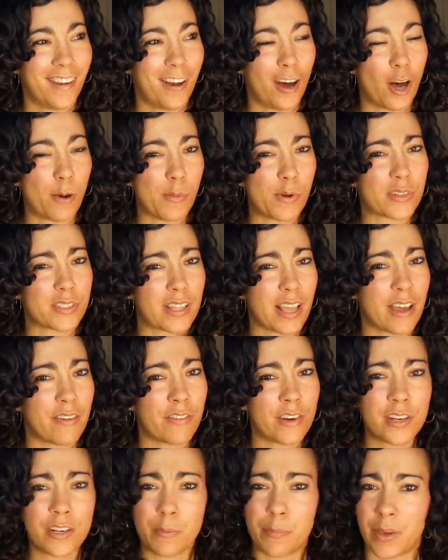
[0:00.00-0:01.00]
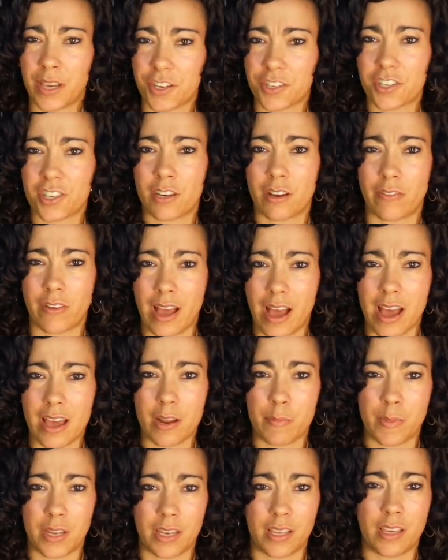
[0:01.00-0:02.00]
Almost every depiction of
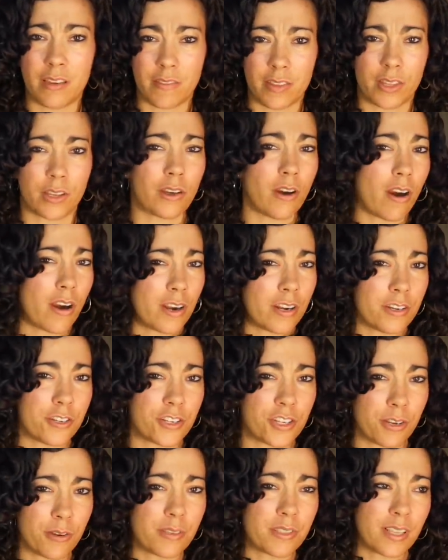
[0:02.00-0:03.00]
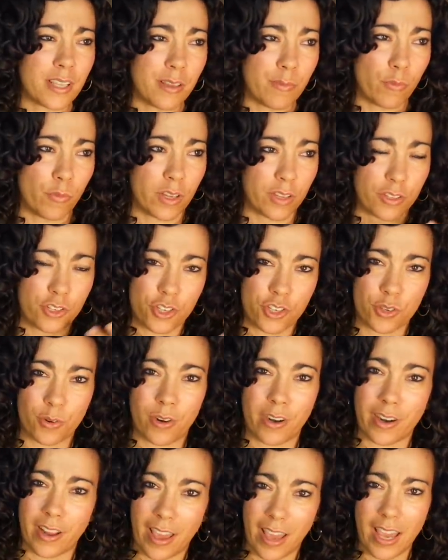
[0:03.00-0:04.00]
Adam and Eve in the garden shows him with
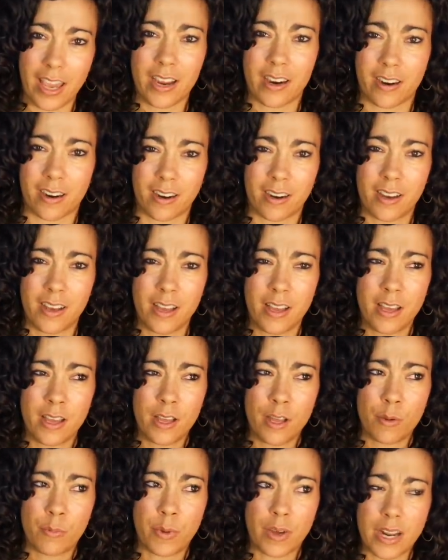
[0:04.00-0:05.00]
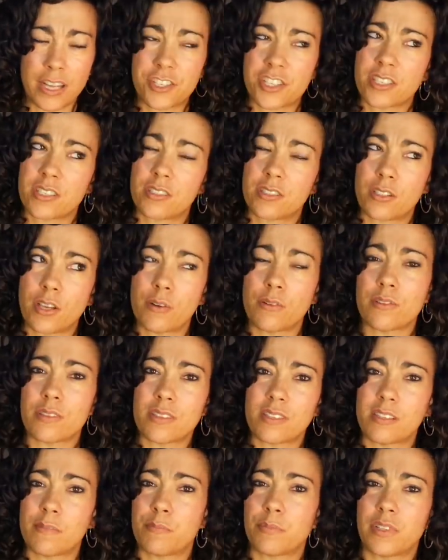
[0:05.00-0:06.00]
short hair, but I just don't
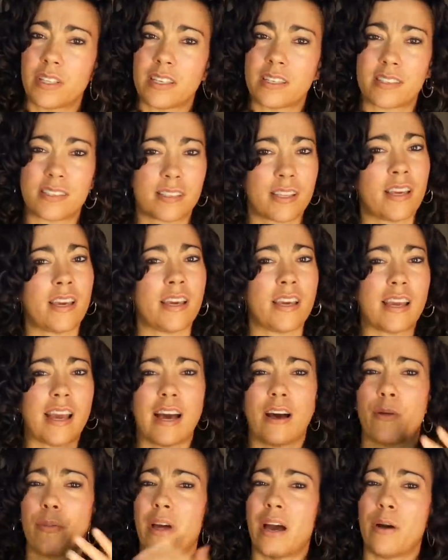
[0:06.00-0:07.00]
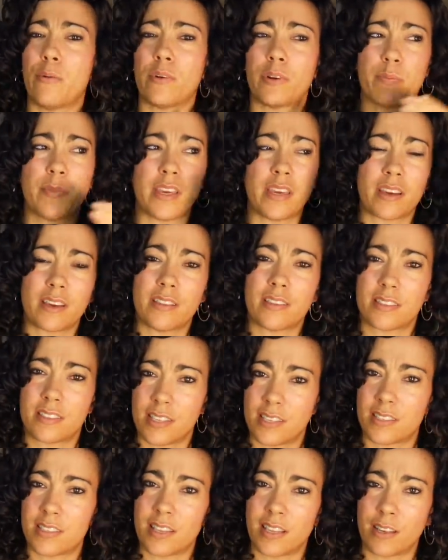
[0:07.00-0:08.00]
simply see how that would be
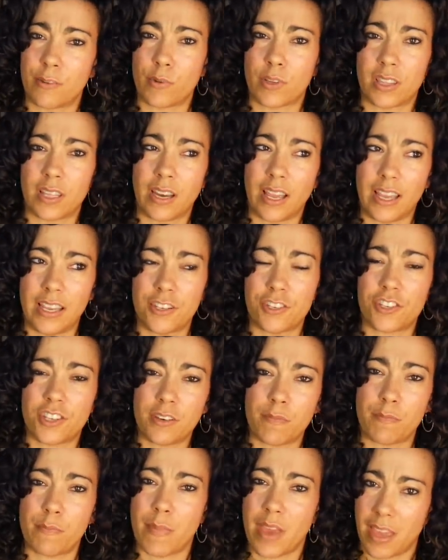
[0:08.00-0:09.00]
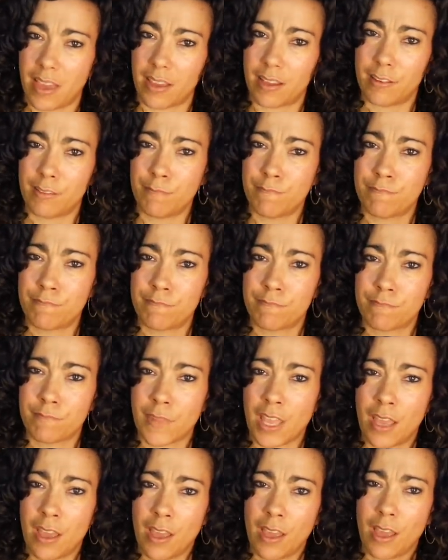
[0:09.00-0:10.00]
consistent with an ancient man
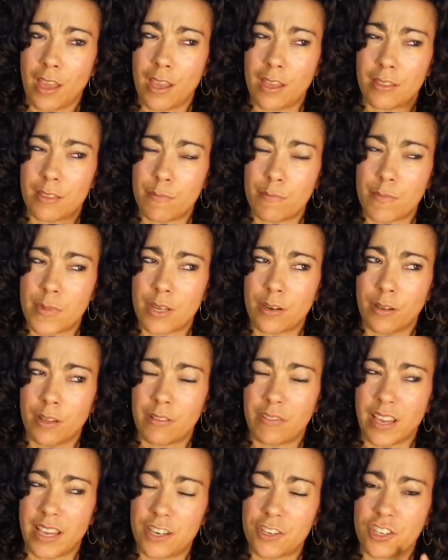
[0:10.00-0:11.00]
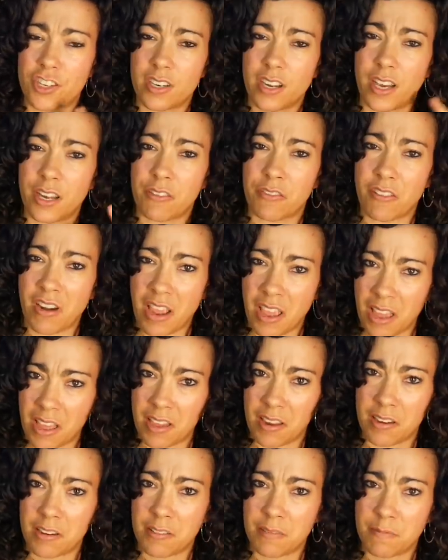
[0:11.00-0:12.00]
in the middle of ancient
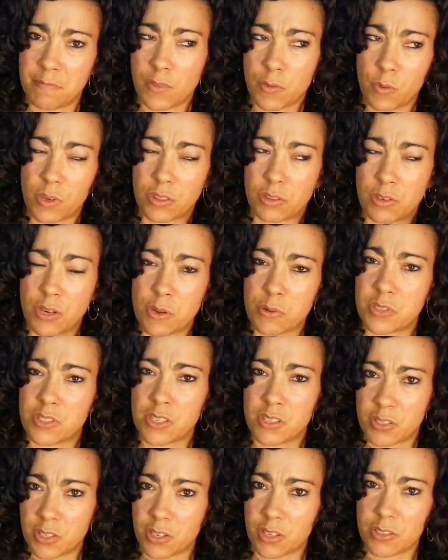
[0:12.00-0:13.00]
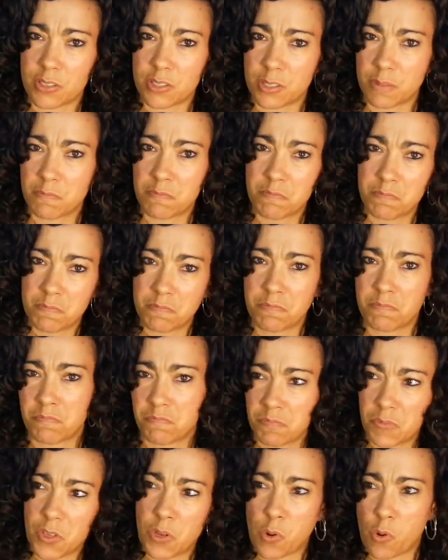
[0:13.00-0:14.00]
Iran with no scissors
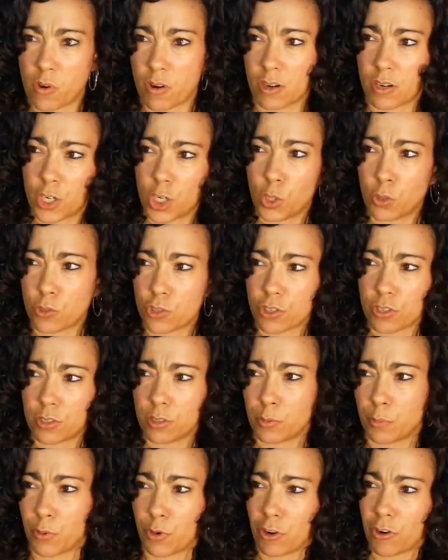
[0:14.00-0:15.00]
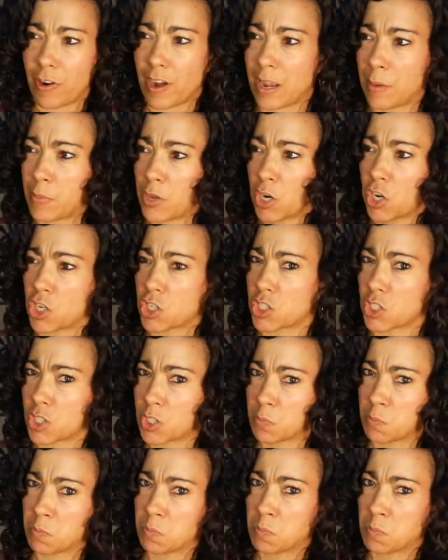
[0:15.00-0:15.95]
or cultural parameters.